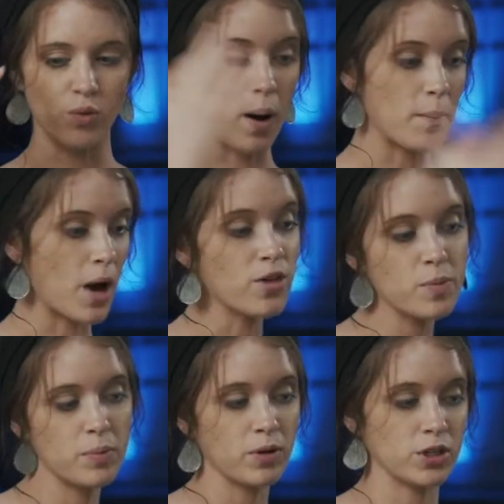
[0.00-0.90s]
what other
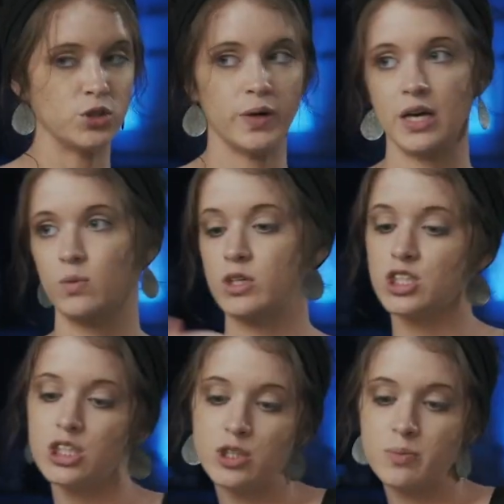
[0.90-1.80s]
people are doing and what
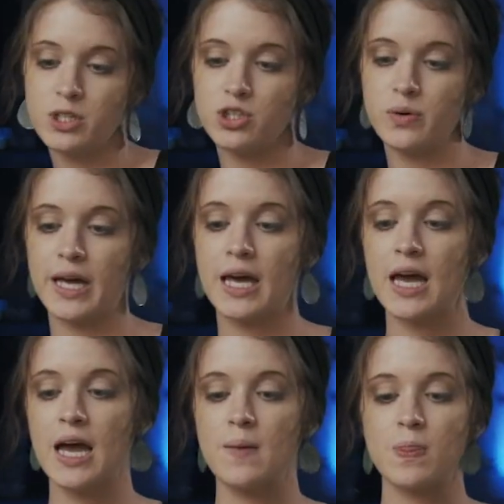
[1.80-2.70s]
she should be doing.
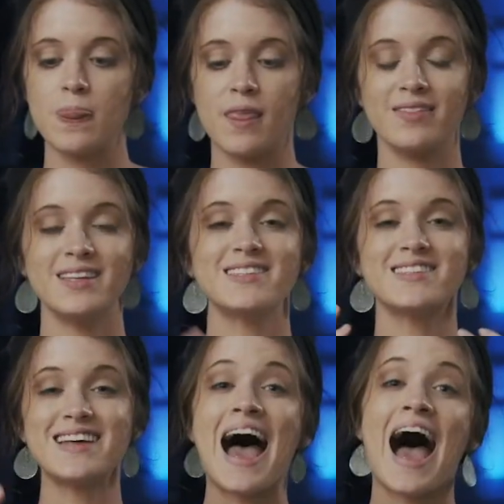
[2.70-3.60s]
And these
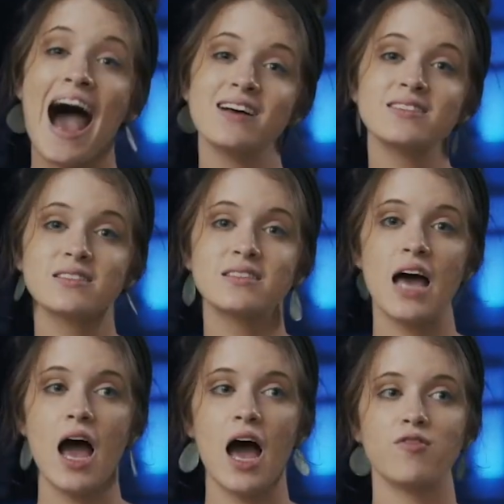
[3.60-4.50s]
tasks
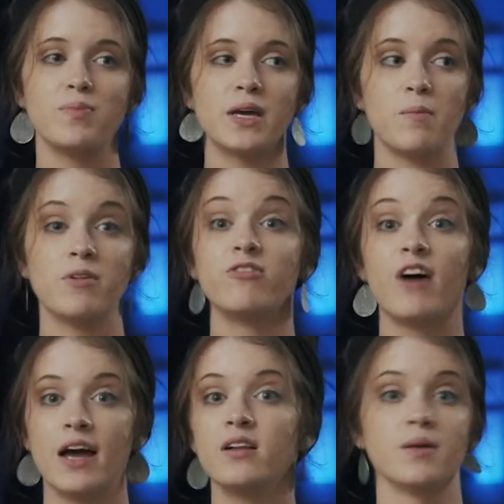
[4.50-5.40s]
have become of
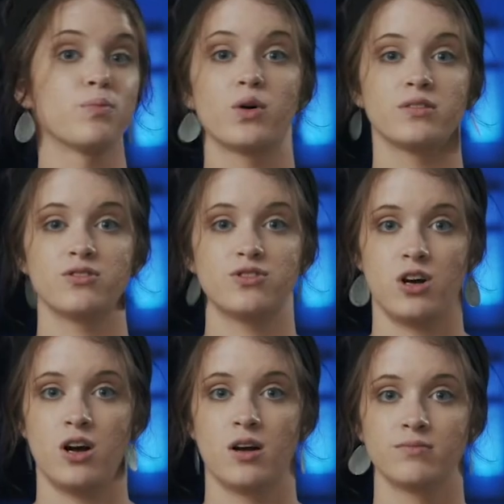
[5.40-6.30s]
vital importance to
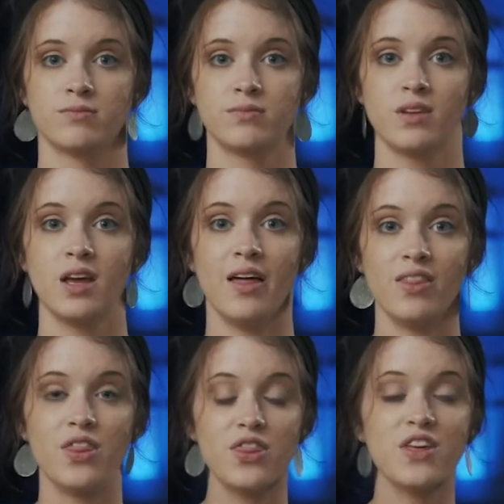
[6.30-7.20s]
her.
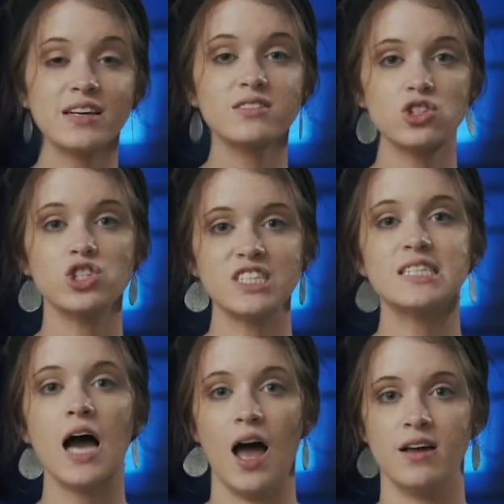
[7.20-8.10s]
The things she
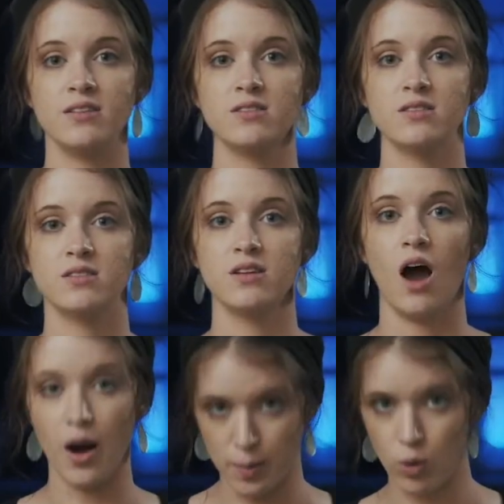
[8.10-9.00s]
does
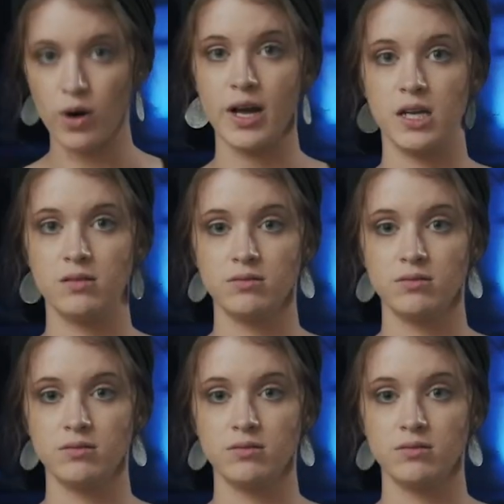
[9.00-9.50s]
are important.